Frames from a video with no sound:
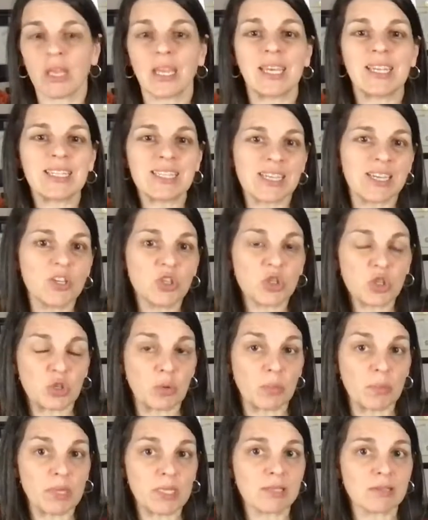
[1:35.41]
Like it's
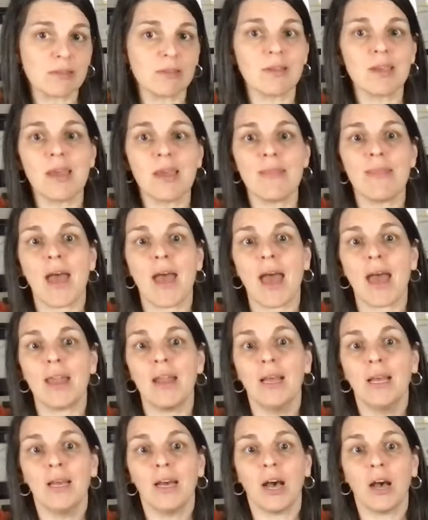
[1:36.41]
instrumental in
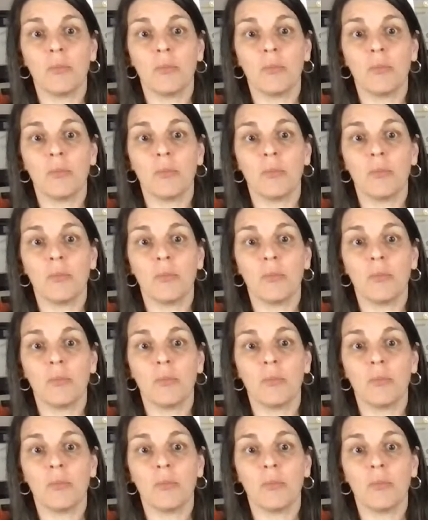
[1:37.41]
that